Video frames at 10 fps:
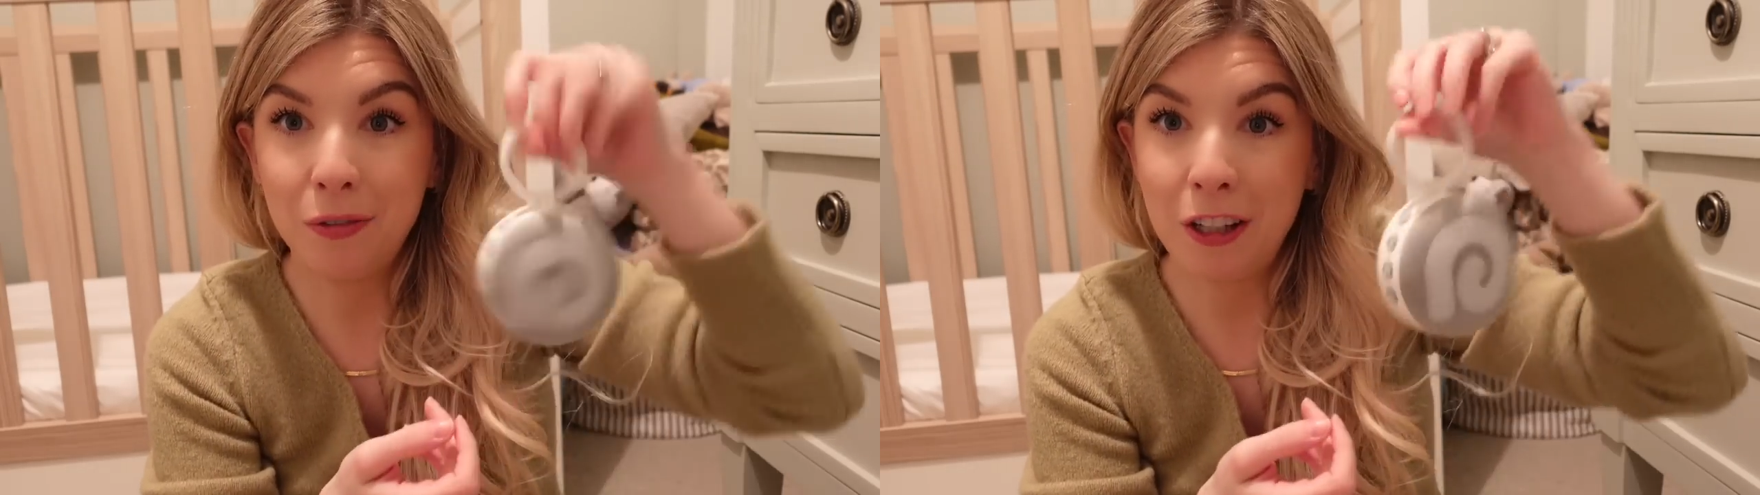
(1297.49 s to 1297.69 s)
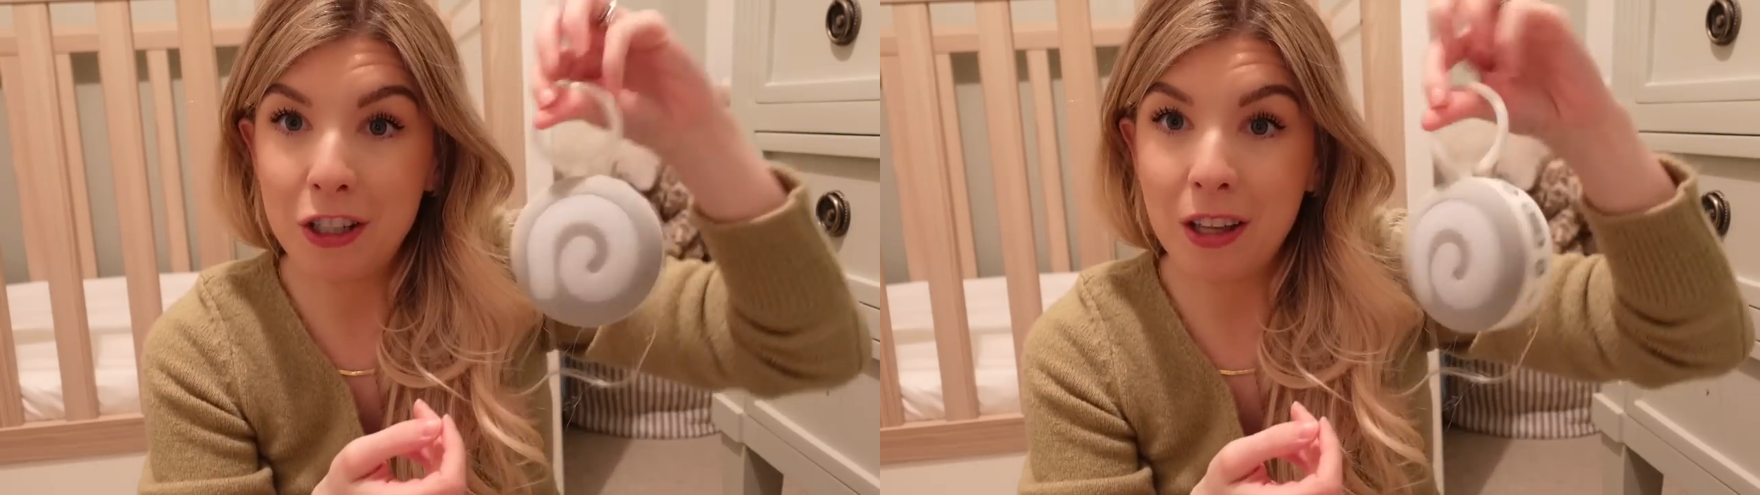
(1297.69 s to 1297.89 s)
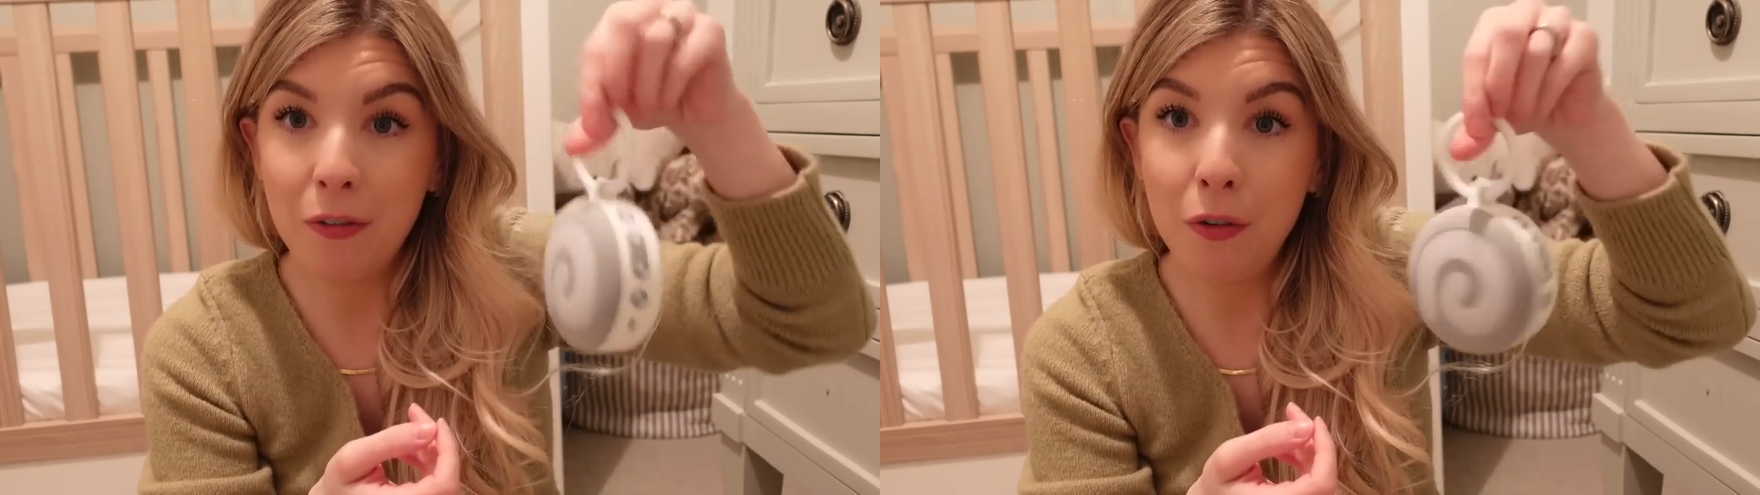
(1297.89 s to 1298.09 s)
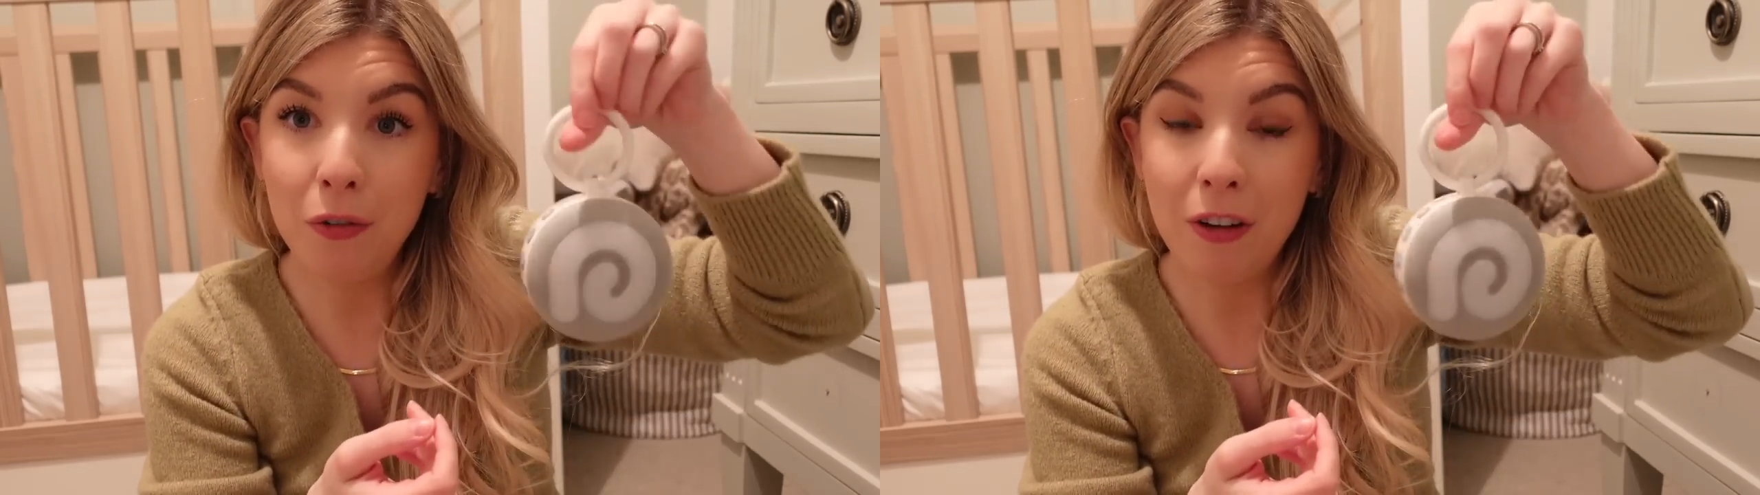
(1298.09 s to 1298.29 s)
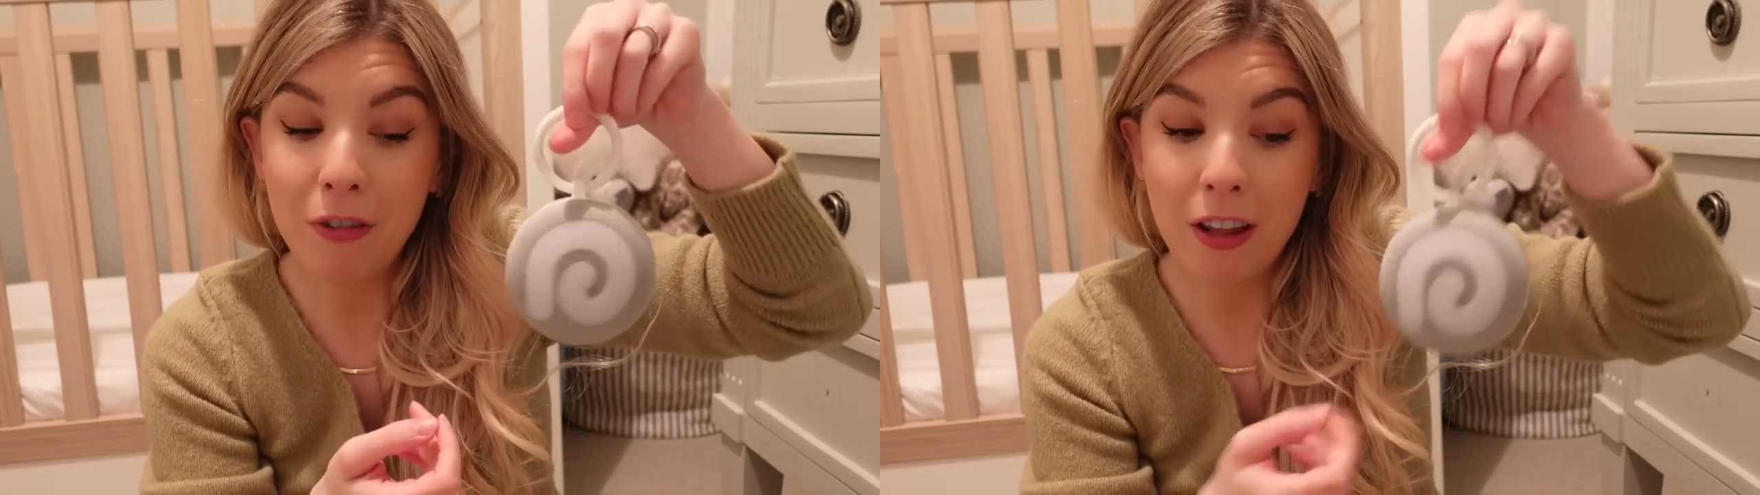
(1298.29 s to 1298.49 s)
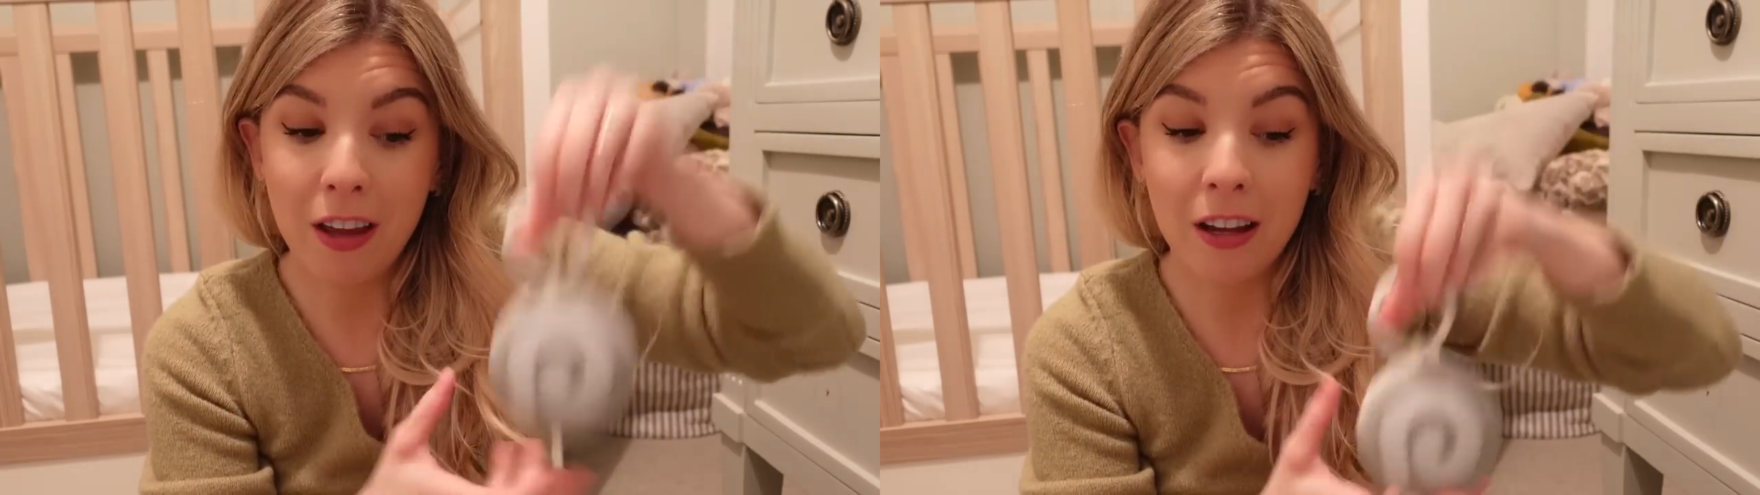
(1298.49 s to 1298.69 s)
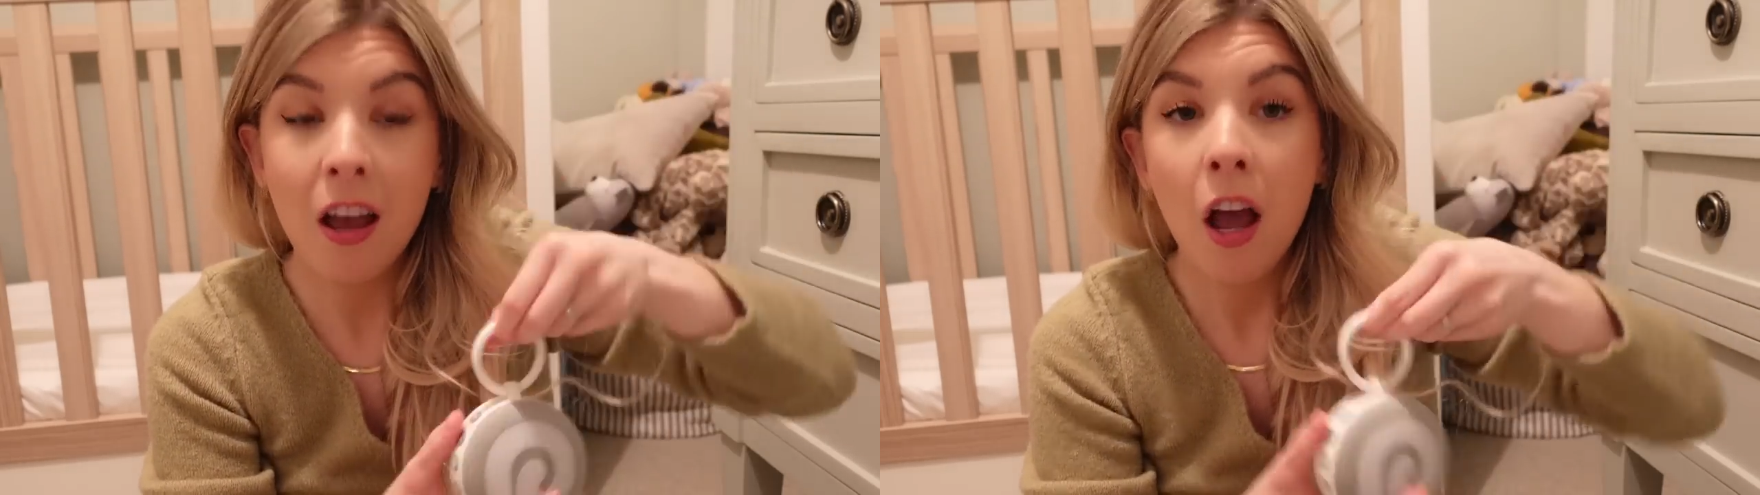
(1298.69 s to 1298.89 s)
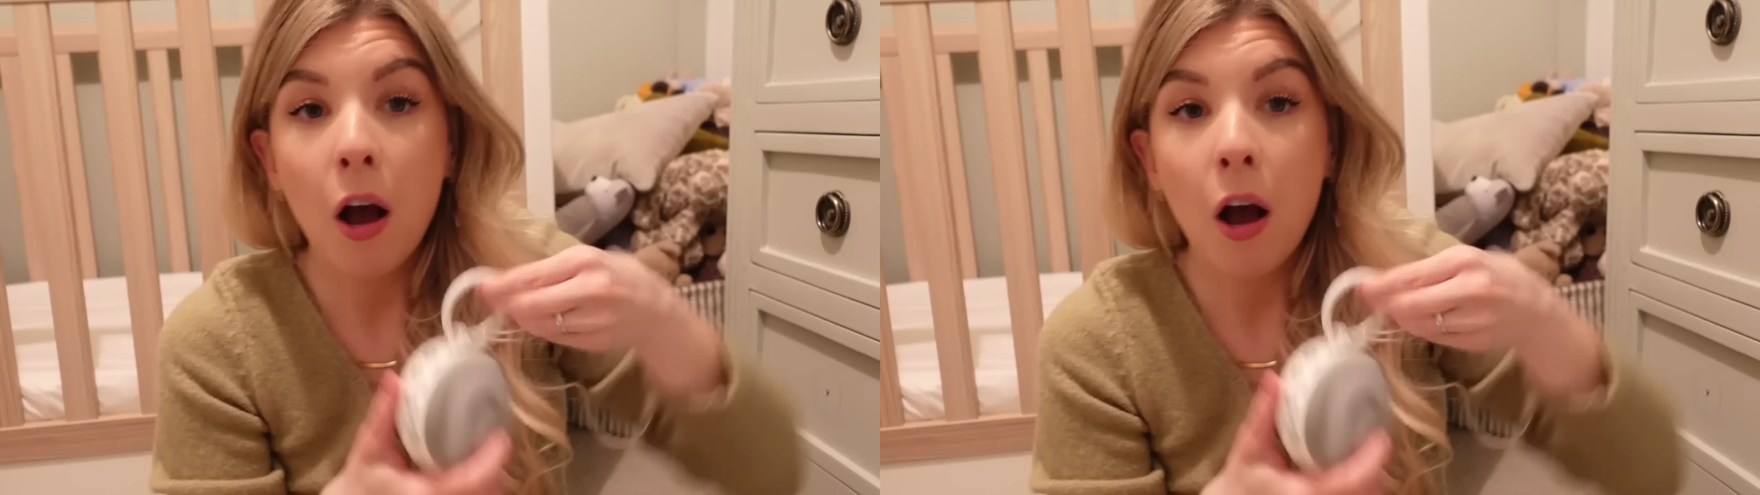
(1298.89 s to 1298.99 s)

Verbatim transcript: feature. They thought of everything.